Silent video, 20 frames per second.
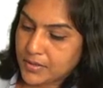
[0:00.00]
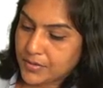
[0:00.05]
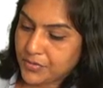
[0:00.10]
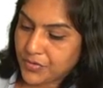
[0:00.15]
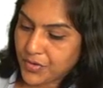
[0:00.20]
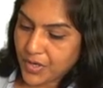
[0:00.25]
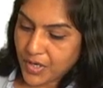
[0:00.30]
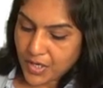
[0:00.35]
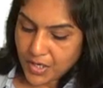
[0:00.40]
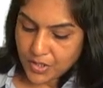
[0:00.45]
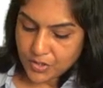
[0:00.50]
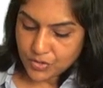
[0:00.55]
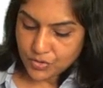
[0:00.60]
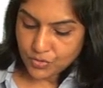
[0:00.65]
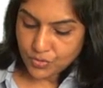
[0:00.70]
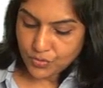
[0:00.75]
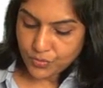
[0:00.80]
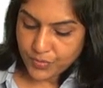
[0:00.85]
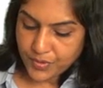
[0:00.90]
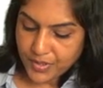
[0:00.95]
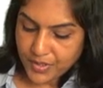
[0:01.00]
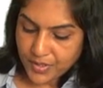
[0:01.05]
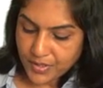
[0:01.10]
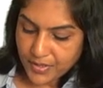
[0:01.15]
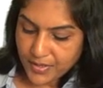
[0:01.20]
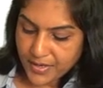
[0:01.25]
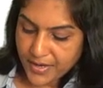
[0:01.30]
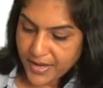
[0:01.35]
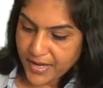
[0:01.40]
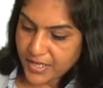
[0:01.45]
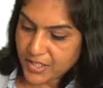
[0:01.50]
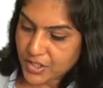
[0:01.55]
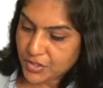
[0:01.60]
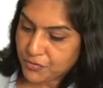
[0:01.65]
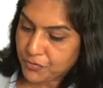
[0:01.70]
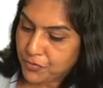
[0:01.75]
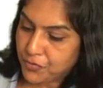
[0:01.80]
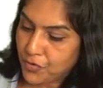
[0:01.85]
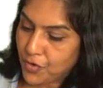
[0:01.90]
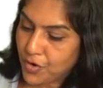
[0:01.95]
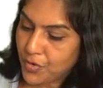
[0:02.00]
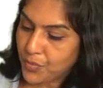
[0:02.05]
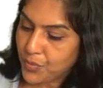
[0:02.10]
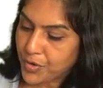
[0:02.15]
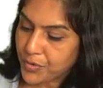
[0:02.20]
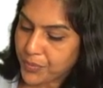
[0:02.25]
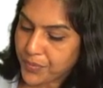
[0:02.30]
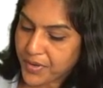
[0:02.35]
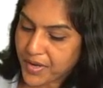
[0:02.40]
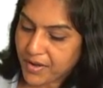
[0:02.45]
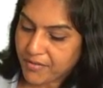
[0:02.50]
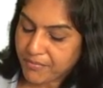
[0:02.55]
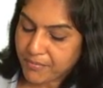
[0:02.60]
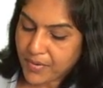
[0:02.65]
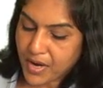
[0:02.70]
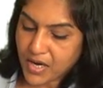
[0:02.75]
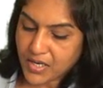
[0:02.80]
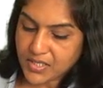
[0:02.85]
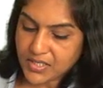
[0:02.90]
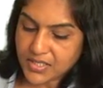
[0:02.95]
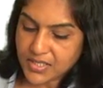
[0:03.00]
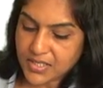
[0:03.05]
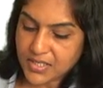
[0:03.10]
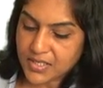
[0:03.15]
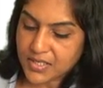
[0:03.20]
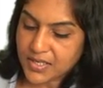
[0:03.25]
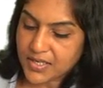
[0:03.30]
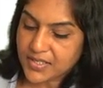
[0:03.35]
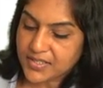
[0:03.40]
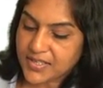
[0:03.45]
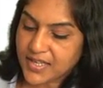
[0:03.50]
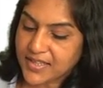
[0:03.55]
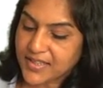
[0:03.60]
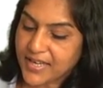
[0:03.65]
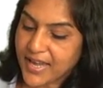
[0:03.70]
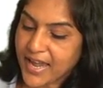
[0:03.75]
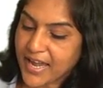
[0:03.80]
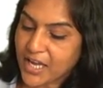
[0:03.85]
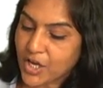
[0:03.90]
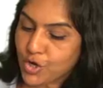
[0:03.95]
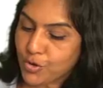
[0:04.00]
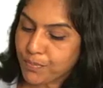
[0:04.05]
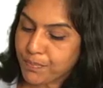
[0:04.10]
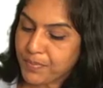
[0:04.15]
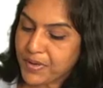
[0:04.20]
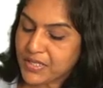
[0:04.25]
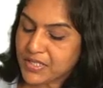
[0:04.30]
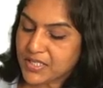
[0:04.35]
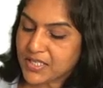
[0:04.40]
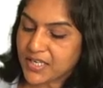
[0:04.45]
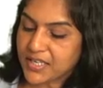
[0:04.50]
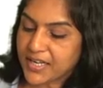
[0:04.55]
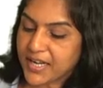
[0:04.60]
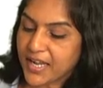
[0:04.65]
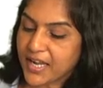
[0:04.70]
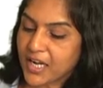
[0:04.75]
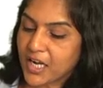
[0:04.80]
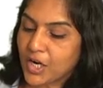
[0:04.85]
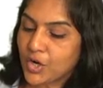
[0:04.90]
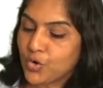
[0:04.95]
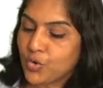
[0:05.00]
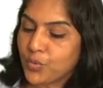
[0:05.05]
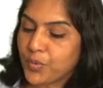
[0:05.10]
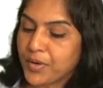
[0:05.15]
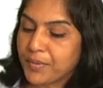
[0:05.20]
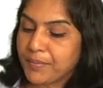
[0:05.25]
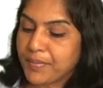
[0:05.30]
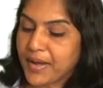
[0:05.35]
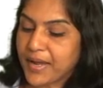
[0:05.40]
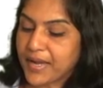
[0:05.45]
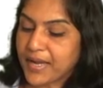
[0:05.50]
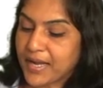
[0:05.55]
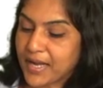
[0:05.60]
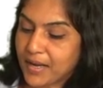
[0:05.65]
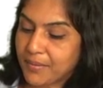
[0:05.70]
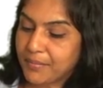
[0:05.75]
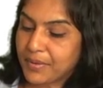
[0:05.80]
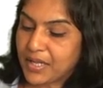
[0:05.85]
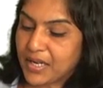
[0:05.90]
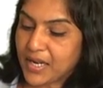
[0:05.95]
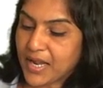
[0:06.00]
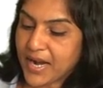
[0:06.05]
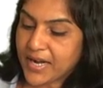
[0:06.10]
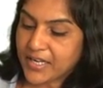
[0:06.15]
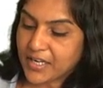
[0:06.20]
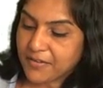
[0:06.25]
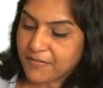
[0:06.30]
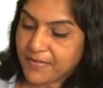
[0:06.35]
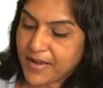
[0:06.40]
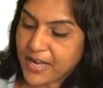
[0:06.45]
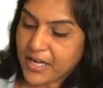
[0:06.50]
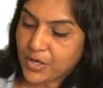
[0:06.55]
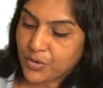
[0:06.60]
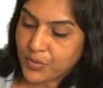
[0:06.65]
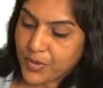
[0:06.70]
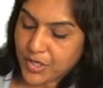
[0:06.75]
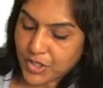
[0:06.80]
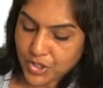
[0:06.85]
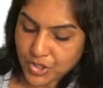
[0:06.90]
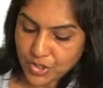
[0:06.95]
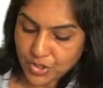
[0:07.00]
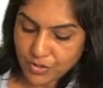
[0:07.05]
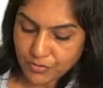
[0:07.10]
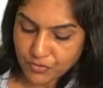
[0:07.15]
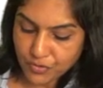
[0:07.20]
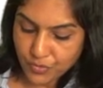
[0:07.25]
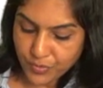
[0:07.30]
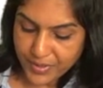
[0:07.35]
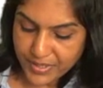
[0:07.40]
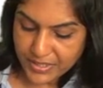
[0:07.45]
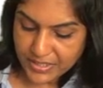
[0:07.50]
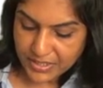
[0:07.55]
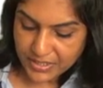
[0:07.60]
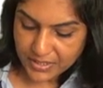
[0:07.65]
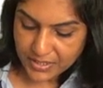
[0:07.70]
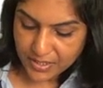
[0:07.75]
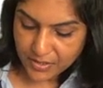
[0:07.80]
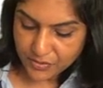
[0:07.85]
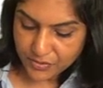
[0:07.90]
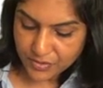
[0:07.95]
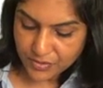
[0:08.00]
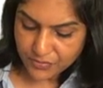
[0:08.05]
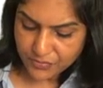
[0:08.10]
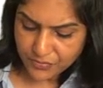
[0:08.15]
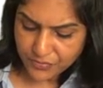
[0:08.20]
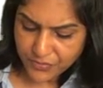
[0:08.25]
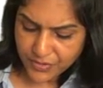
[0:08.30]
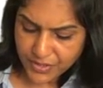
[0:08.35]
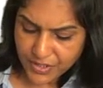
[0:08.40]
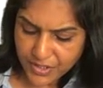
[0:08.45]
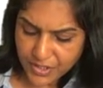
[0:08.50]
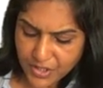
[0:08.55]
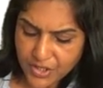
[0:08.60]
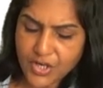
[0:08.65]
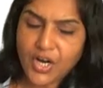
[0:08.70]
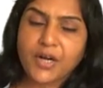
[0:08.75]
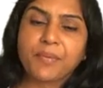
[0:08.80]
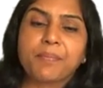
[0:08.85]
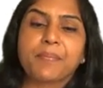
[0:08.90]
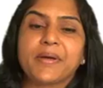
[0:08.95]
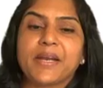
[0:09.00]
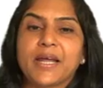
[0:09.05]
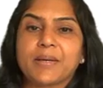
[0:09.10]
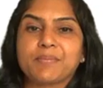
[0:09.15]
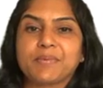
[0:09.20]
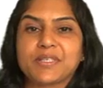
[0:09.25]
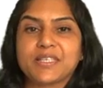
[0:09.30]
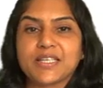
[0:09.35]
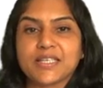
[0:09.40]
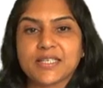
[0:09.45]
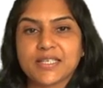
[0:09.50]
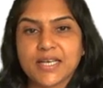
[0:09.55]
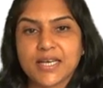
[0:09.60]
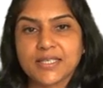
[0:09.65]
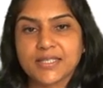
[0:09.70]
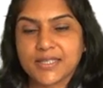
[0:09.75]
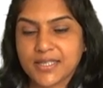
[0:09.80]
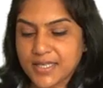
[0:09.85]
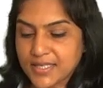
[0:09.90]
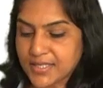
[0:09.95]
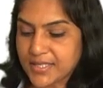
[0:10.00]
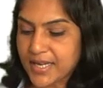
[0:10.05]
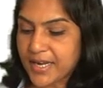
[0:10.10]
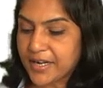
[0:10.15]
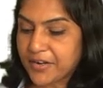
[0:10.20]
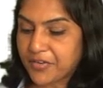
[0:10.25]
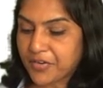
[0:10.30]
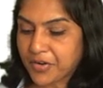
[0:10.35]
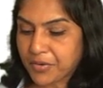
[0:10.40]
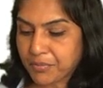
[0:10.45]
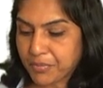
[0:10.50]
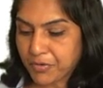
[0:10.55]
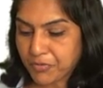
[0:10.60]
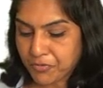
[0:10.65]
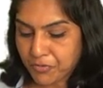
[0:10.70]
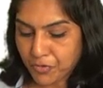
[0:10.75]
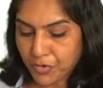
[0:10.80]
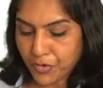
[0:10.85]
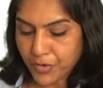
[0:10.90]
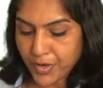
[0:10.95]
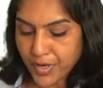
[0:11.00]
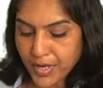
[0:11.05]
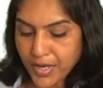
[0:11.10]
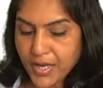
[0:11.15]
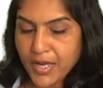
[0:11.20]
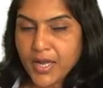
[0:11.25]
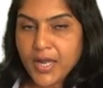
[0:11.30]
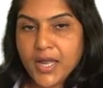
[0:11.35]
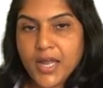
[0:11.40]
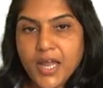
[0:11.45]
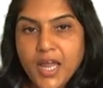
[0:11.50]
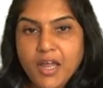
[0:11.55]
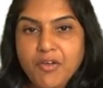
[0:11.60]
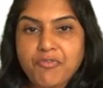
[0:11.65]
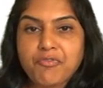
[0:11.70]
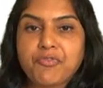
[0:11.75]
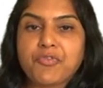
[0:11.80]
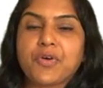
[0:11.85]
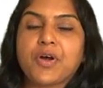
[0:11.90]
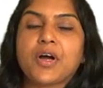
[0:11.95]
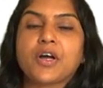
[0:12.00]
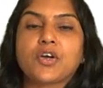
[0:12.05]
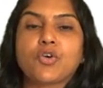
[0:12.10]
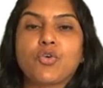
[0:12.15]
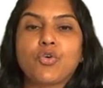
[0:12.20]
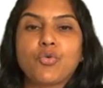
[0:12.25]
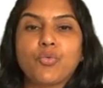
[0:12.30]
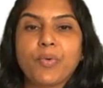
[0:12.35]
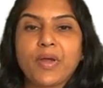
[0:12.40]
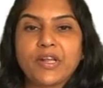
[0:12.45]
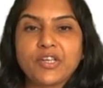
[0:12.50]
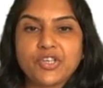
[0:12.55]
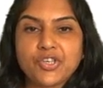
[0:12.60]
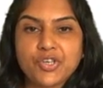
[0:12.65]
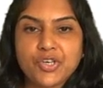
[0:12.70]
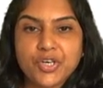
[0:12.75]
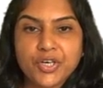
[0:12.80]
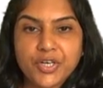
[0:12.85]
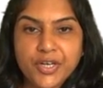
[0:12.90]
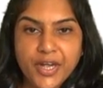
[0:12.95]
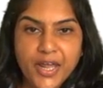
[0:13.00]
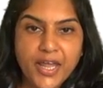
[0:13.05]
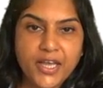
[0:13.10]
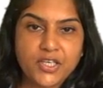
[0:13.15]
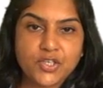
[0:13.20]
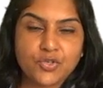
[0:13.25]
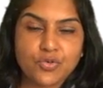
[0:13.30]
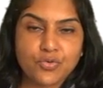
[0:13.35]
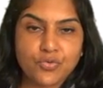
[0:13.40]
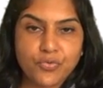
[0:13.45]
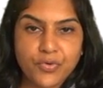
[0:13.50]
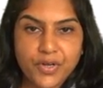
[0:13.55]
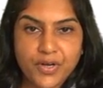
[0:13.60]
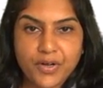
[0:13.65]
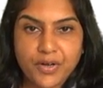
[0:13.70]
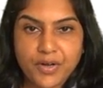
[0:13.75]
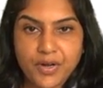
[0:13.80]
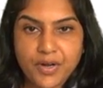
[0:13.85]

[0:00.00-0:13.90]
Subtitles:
Three is over. Next, four, what we have marked here is that the equipments are taken over by Kamal at a valuation of 20,000. We did not perhaps discuss this entry before. If a co-venturer takes over